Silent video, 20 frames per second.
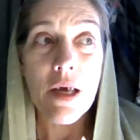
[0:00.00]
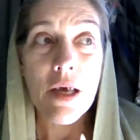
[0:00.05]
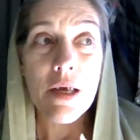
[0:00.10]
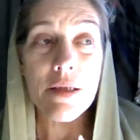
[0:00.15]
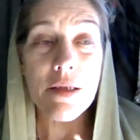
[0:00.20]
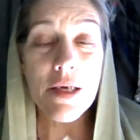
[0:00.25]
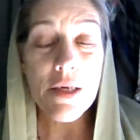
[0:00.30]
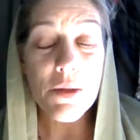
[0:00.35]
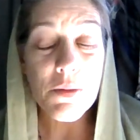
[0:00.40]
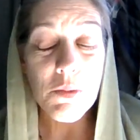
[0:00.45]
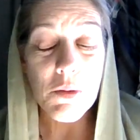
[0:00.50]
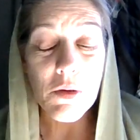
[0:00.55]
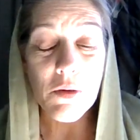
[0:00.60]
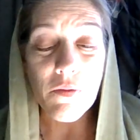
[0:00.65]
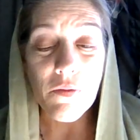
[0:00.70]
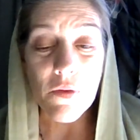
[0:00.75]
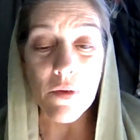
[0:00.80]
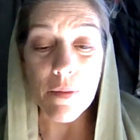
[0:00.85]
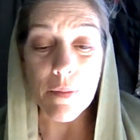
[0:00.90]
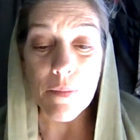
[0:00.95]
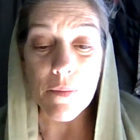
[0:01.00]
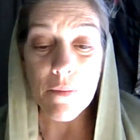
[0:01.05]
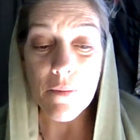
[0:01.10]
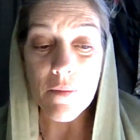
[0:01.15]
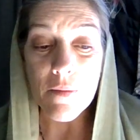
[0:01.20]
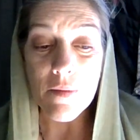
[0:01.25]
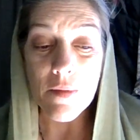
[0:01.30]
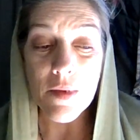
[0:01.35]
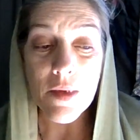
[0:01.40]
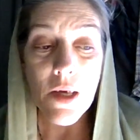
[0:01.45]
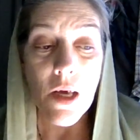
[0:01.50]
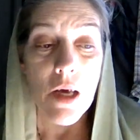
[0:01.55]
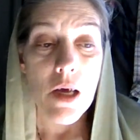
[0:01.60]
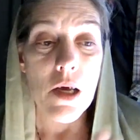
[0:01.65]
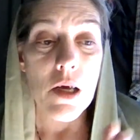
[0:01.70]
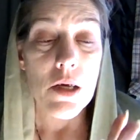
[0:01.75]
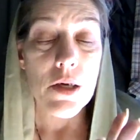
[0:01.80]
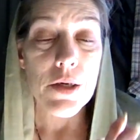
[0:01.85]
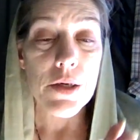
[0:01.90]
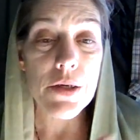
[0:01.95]
That's beautiful.
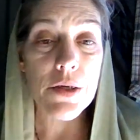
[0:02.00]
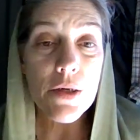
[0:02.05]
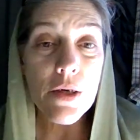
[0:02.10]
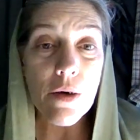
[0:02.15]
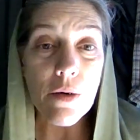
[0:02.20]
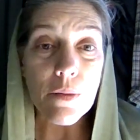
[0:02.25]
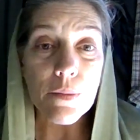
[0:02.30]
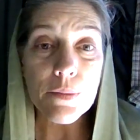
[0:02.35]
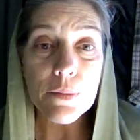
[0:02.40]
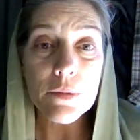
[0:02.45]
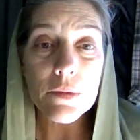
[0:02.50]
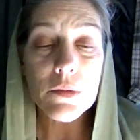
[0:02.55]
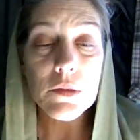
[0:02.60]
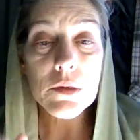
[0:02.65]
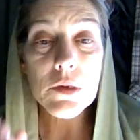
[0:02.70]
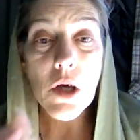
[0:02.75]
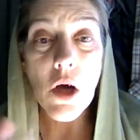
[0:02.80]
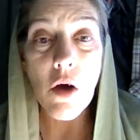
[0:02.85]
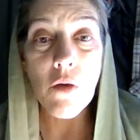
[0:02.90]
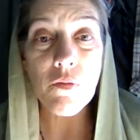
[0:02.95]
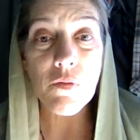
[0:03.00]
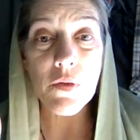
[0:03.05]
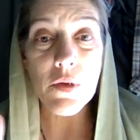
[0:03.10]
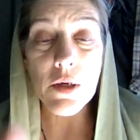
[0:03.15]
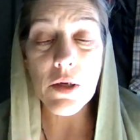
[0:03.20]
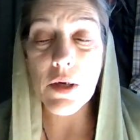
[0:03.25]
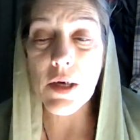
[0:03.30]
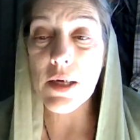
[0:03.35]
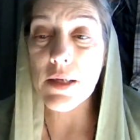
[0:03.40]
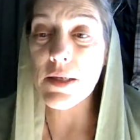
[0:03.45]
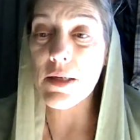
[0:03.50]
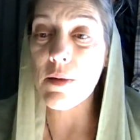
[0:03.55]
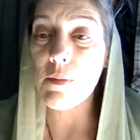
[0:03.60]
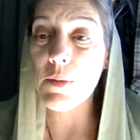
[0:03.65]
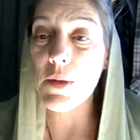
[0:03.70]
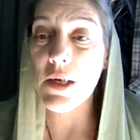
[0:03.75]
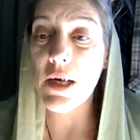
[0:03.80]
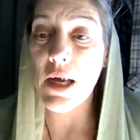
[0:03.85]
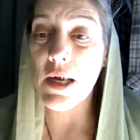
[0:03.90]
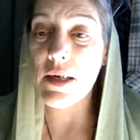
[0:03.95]
So, hopefully you got
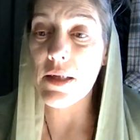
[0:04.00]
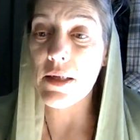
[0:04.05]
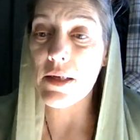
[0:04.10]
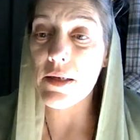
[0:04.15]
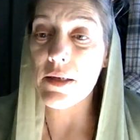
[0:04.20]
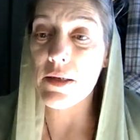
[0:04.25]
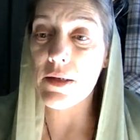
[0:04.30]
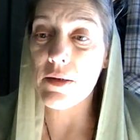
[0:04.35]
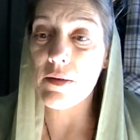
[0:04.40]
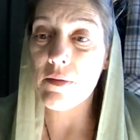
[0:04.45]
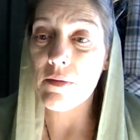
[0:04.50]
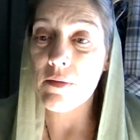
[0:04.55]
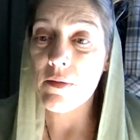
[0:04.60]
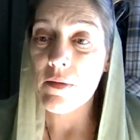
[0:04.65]
something out of this.